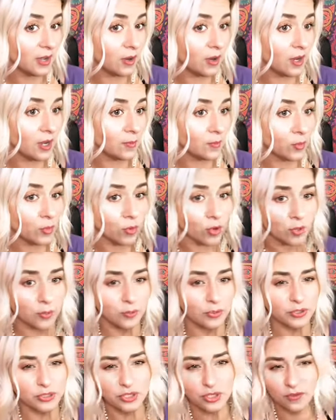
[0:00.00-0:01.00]
um, or
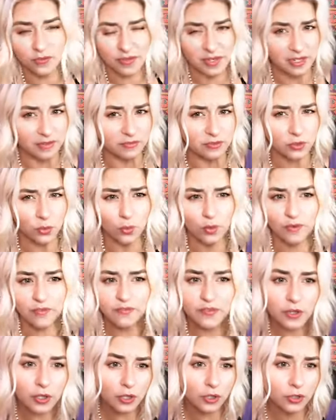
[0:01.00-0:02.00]
preservatives or
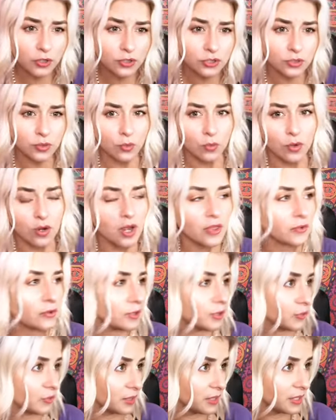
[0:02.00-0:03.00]
fillers or
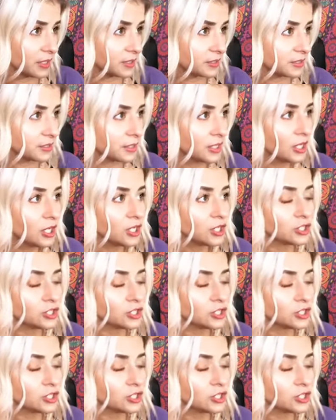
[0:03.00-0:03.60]
other ingredients.